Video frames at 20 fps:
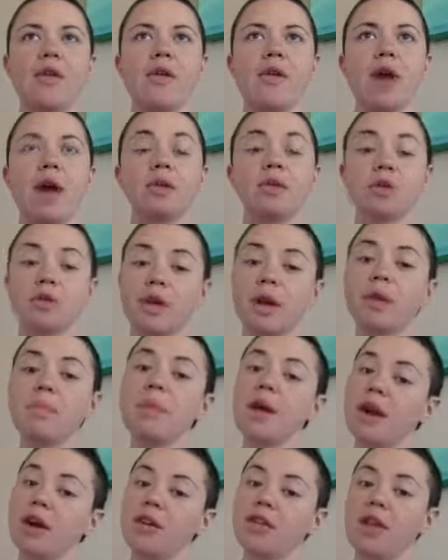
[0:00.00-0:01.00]
was already
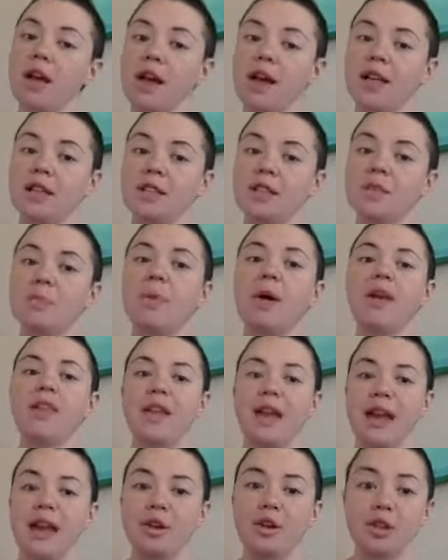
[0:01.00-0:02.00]
paralyzed by
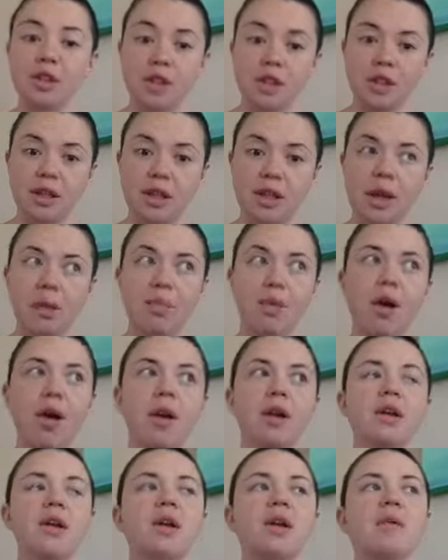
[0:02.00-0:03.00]
the energy that they
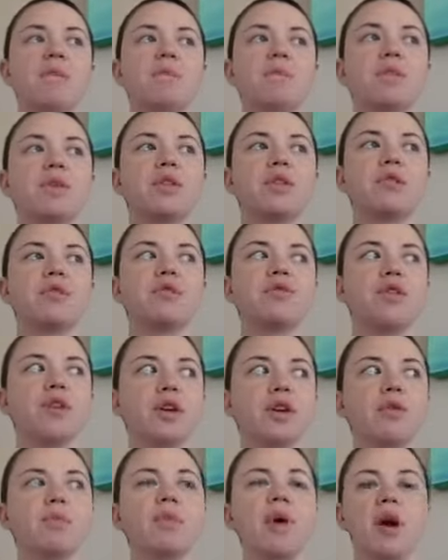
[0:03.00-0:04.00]
brought, but the
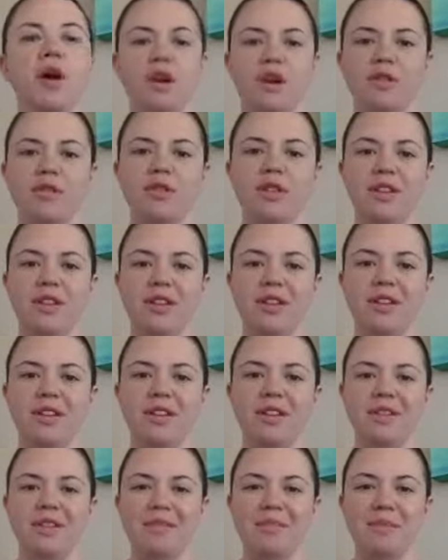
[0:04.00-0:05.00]
fear part of the
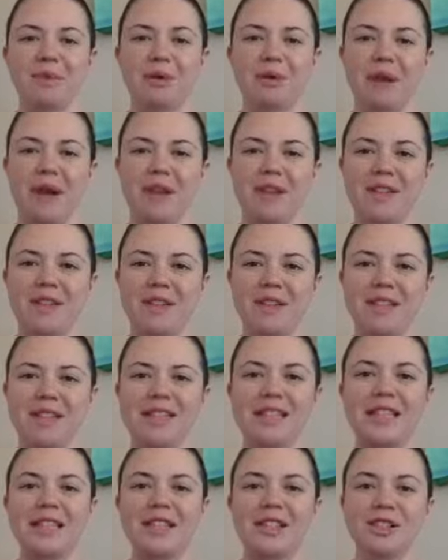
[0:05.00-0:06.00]
paralysis
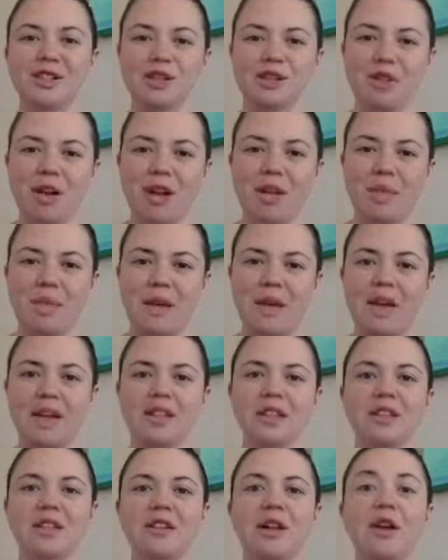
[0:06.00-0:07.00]
didn't strike me
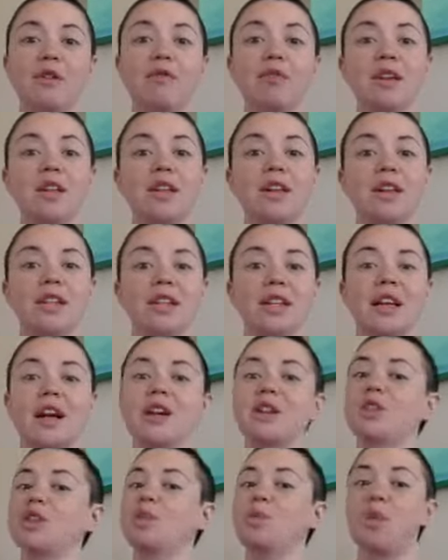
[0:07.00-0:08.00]
until I realized it
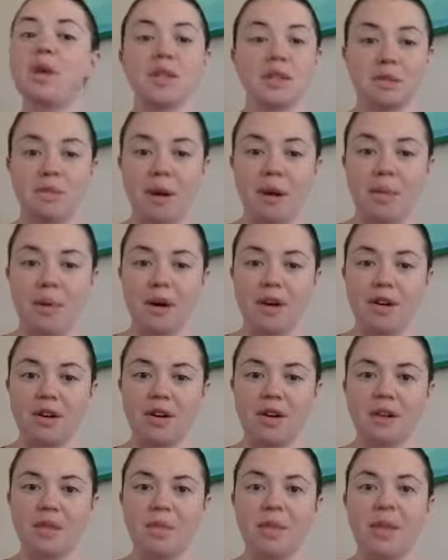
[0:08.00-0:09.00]
actually wasn't my
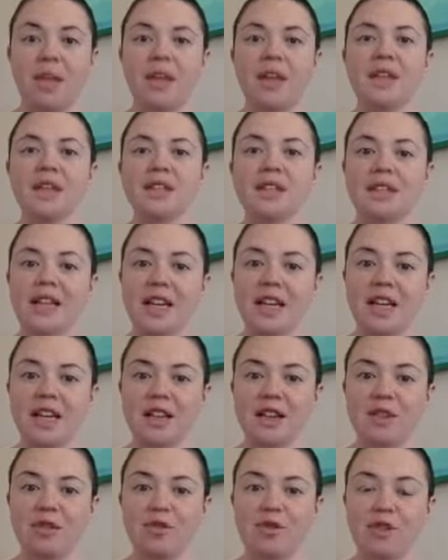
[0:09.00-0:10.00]
partner standing at
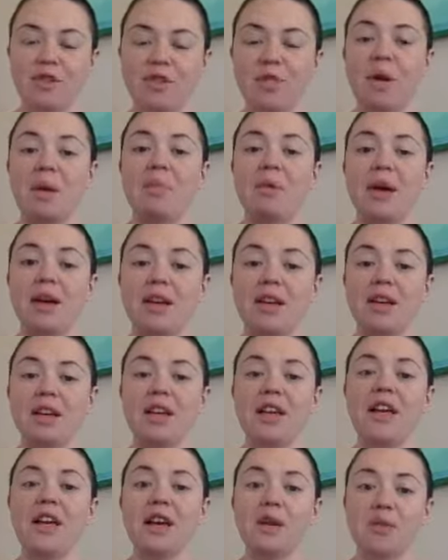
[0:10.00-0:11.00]
the foot of my bed.
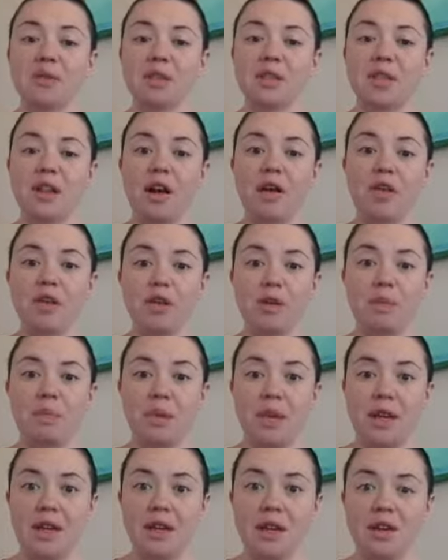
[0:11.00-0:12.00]
It was another
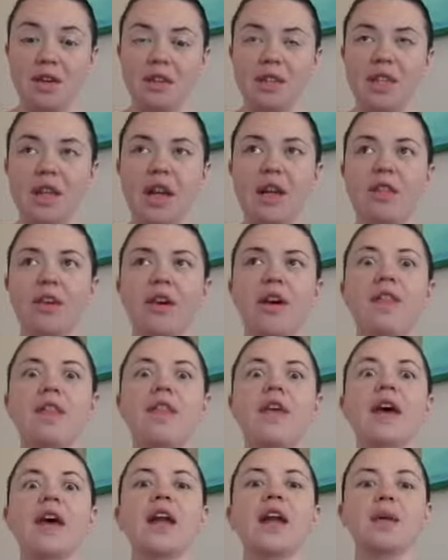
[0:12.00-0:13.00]
being altogether, and
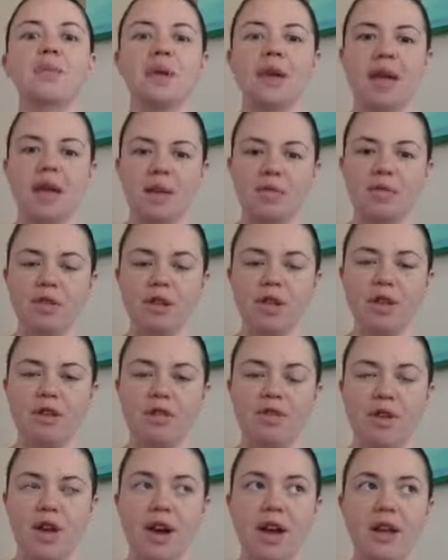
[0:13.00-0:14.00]
then I became really
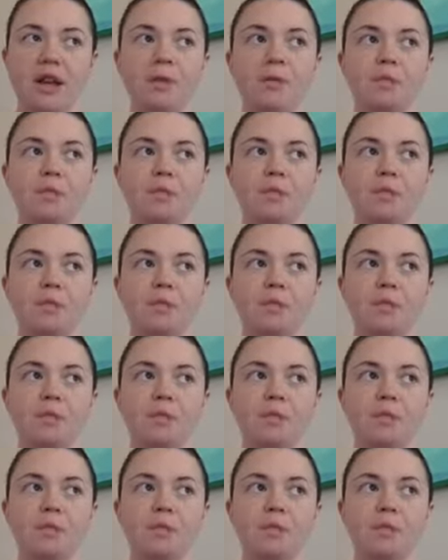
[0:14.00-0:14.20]
afraid.